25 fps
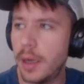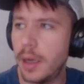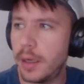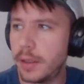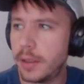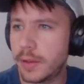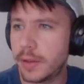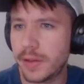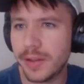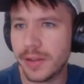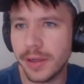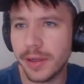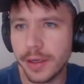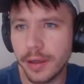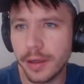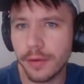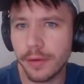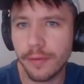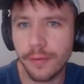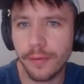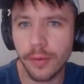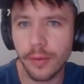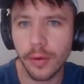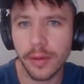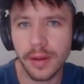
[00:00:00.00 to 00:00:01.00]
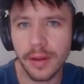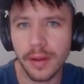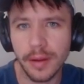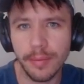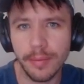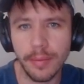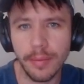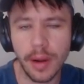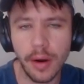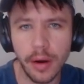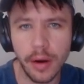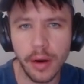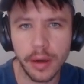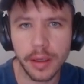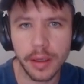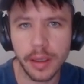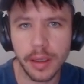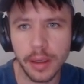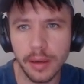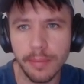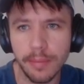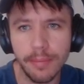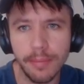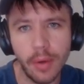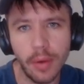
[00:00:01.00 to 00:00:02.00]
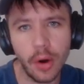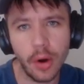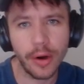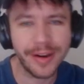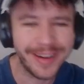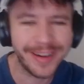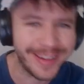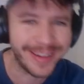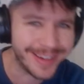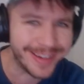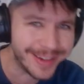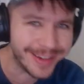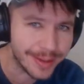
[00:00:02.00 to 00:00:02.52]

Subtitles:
studying for the American Marketing